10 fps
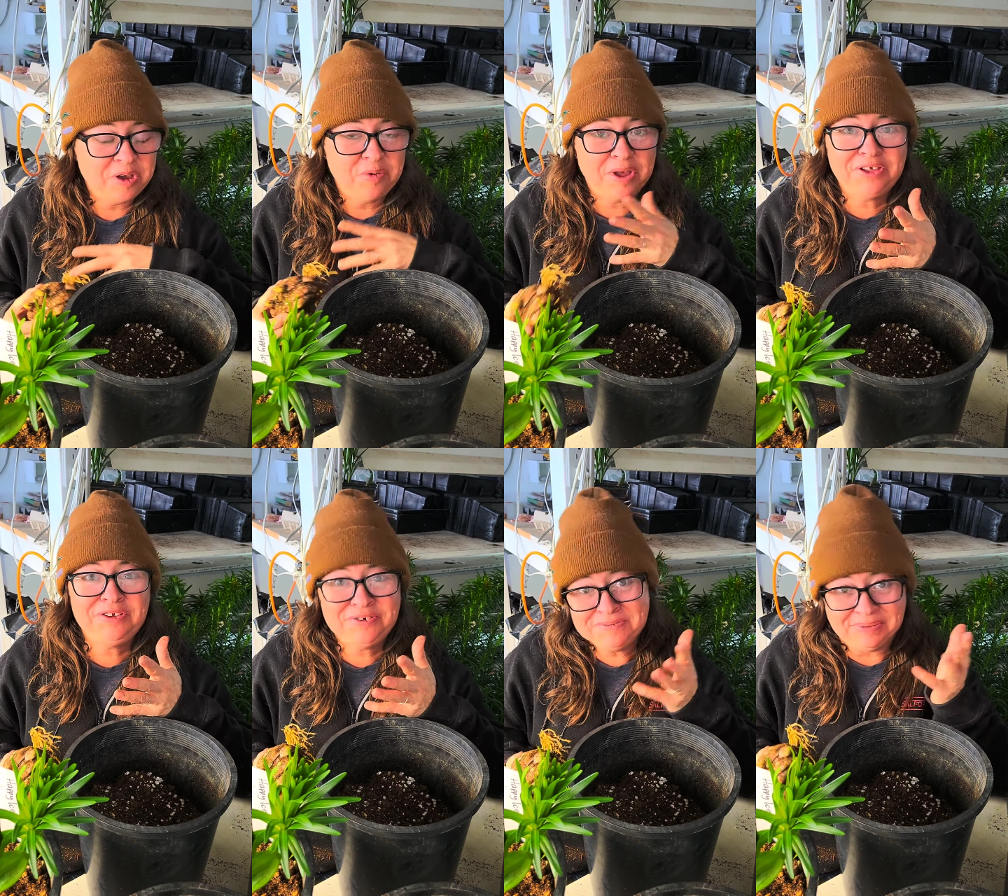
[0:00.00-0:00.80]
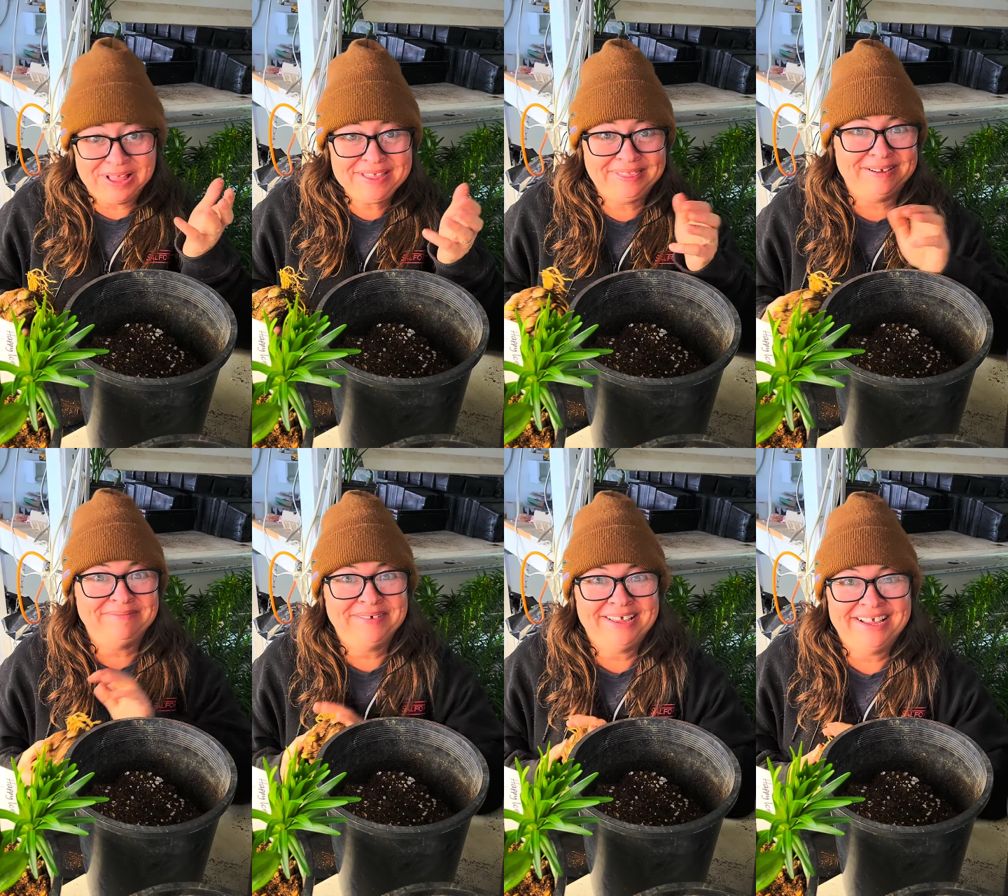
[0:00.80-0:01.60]
Well, you can plant them.
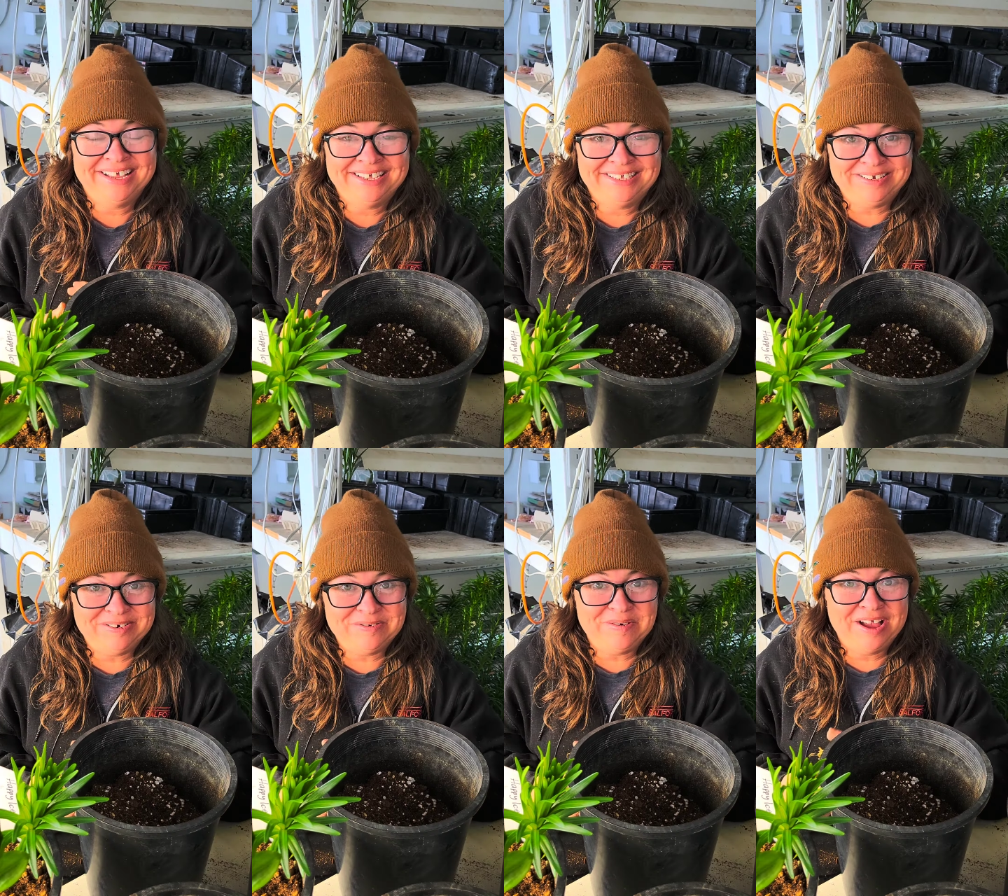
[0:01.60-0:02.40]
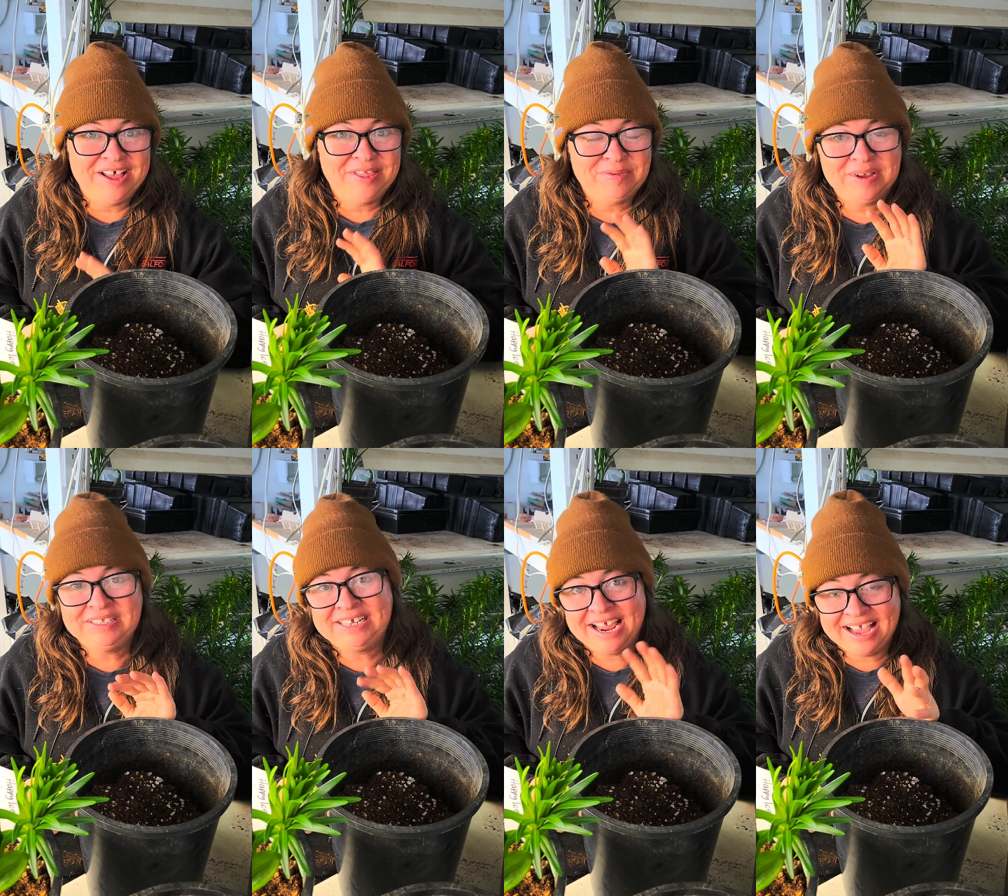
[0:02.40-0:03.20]
So the ones
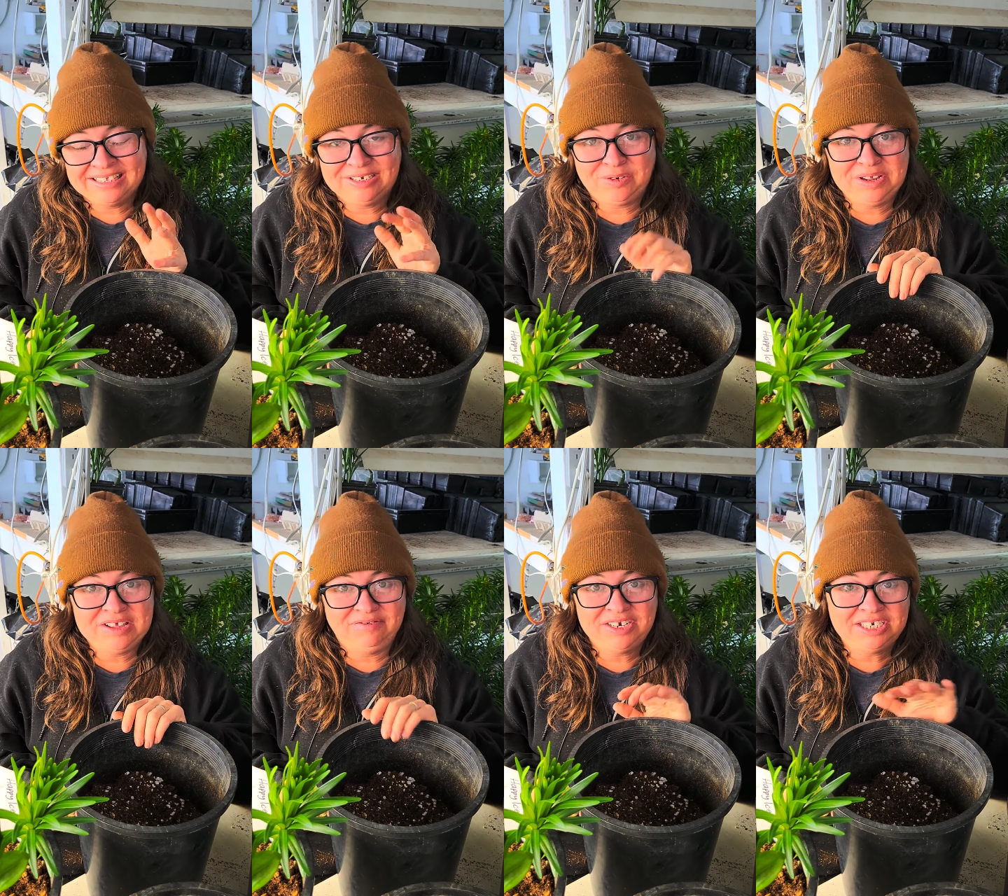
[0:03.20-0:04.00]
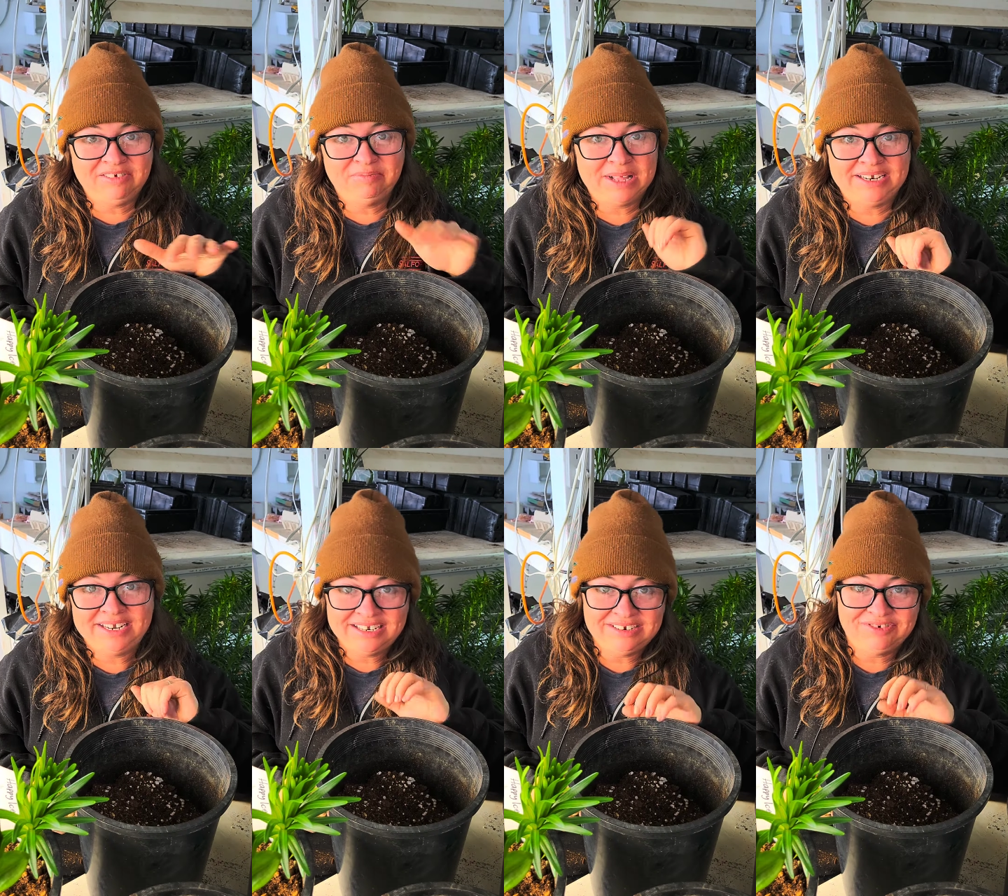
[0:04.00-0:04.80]
that I had stored in the fridge, I've planted
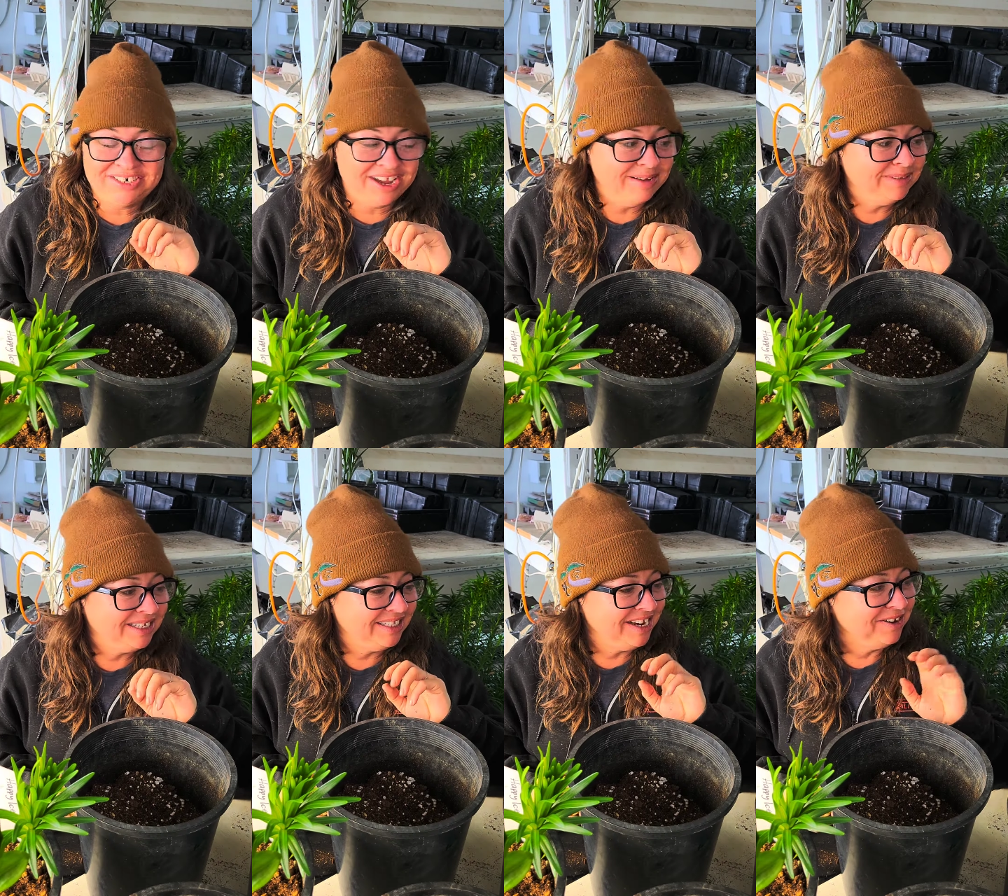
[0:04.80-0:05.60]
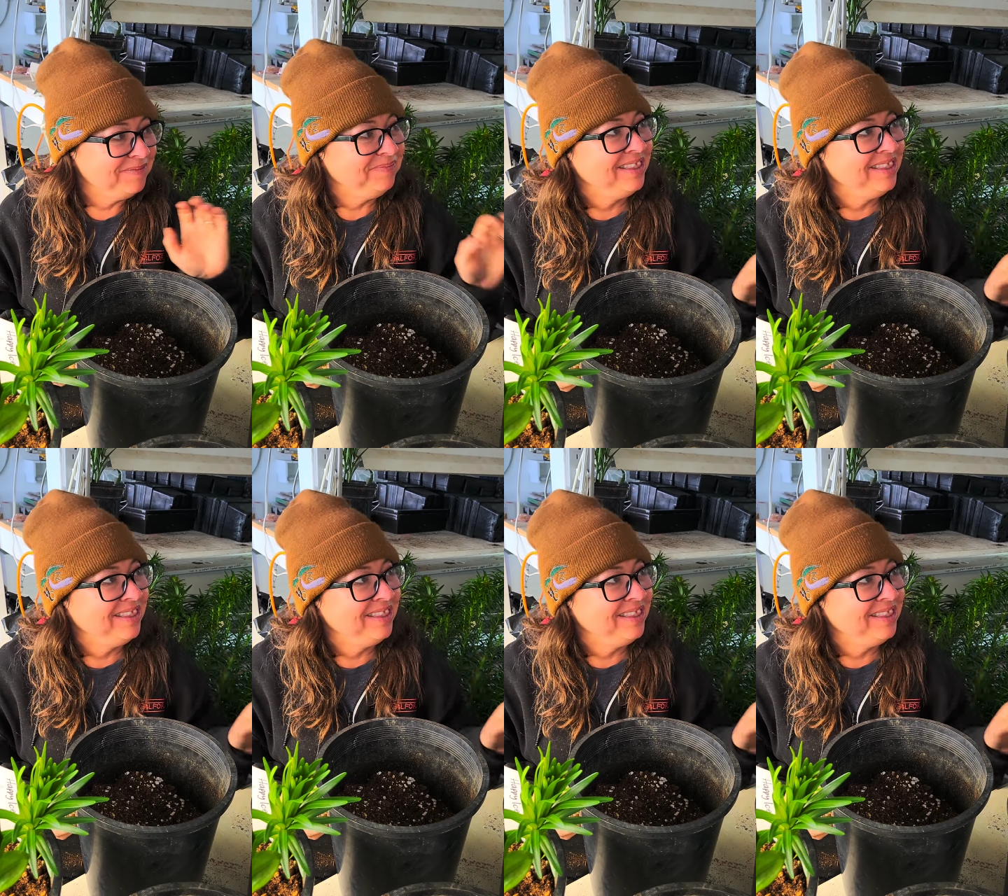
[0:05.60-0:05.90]
at different times this year.